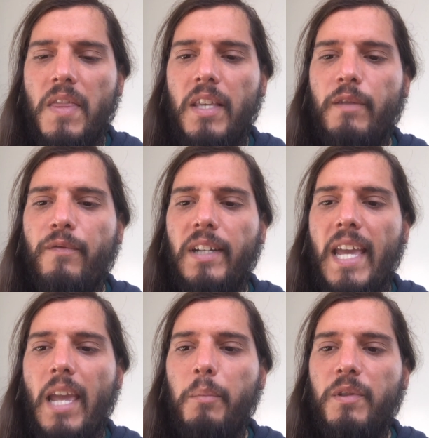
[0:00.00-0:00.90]
These
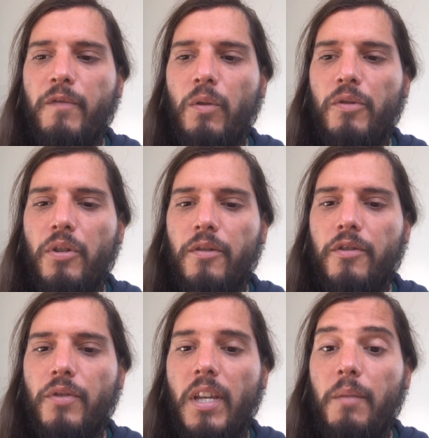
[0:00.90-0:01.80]
flames fuel your
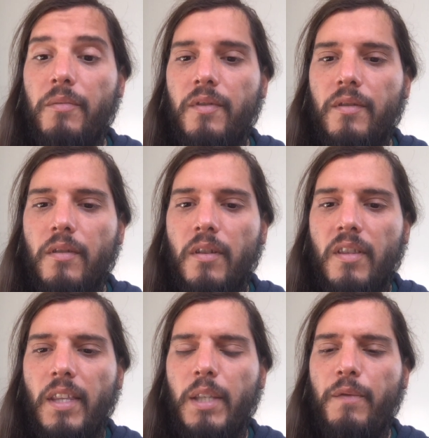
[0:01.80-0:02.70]
dreams.
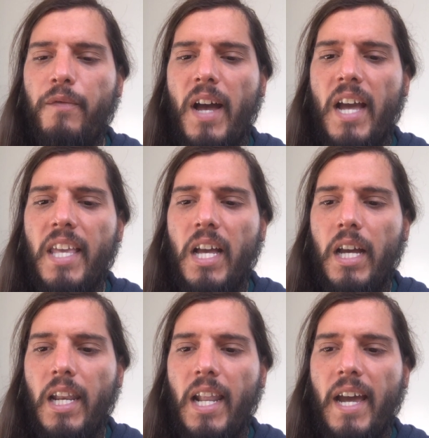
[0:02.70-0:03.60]
This
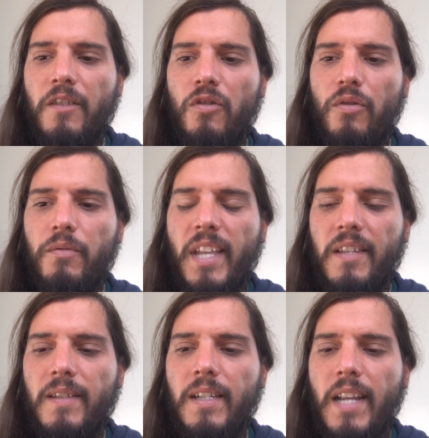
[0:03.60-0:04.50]
fire lights your
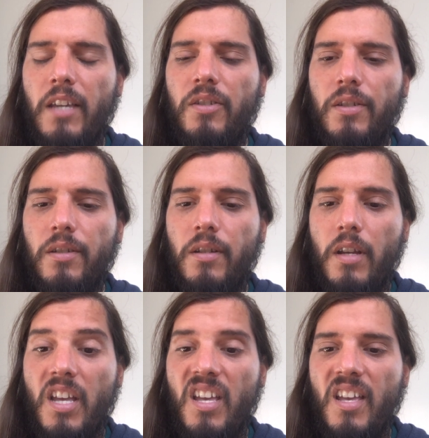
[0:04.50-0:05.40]
destination.
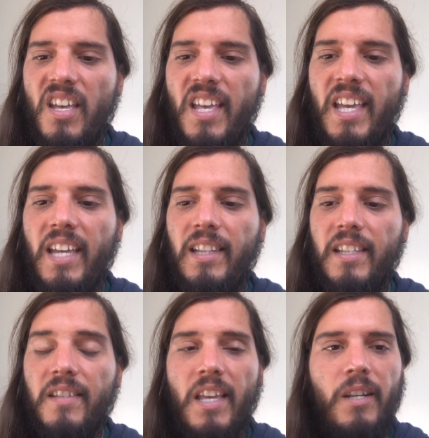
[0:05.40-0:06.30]

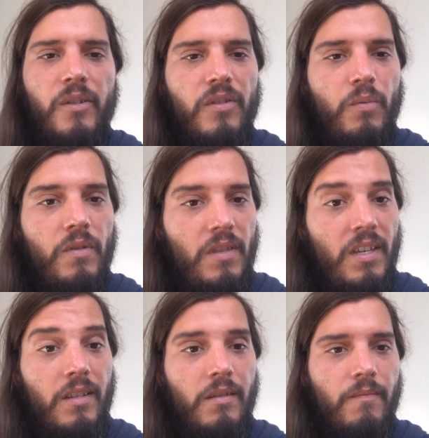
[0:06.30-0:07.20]
Endless energy
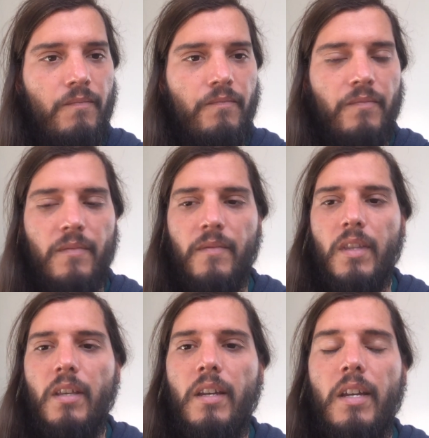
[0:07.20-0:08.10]
within.
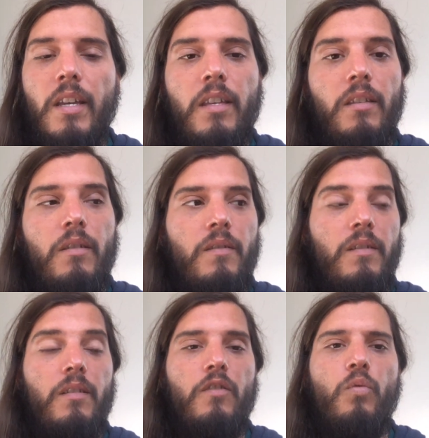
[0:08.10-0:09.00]
Hey, because
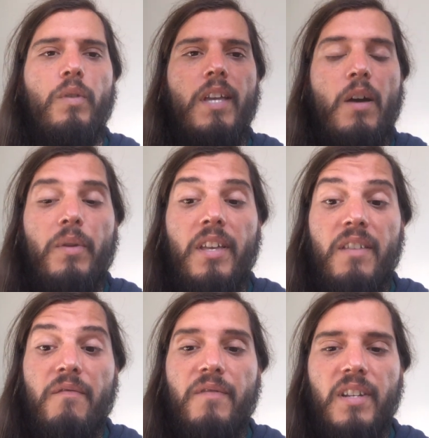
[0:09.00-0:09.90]
this is who we are. We are
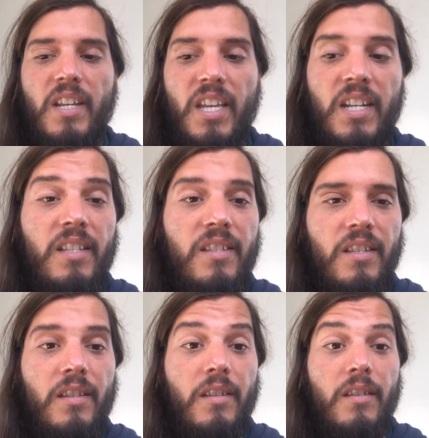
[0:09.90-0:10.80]
infinite
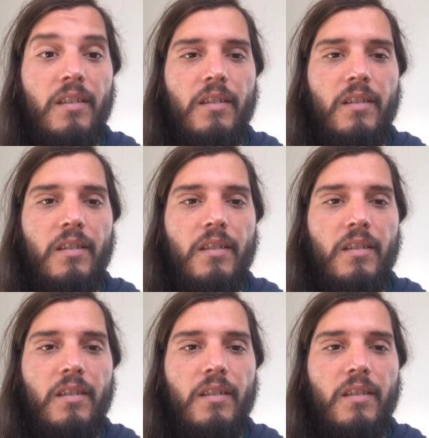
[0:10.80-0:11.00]
energy.